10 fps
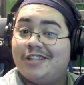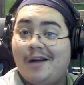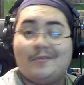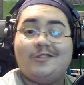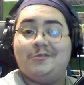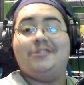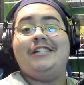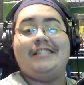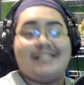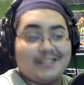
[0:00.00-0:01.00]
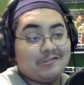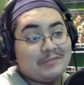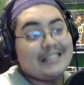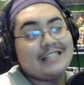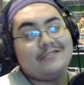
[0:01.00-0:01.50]
comment, do what you can, help
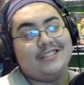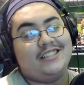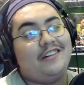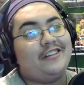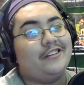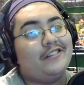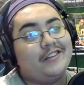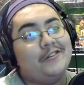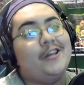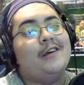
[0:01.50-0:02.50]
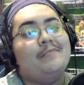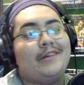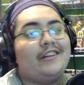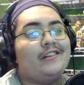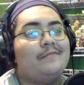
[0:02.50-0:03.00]
me out, and I'll see you soon.
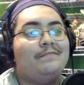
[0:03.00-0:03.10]
Peace.